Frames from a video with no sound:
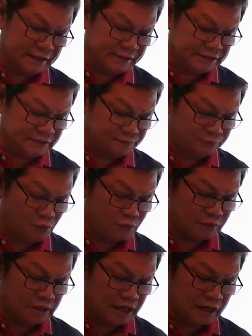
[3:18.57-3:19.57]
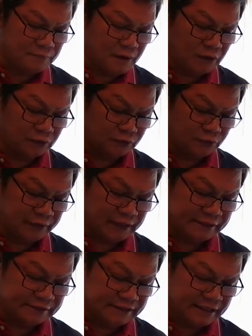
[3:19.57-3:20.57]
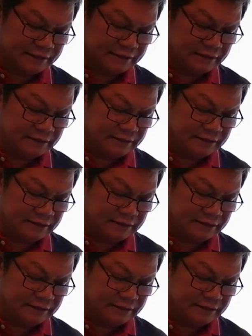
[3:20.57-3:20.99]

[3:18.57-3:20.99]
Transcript: I spoke about when I said,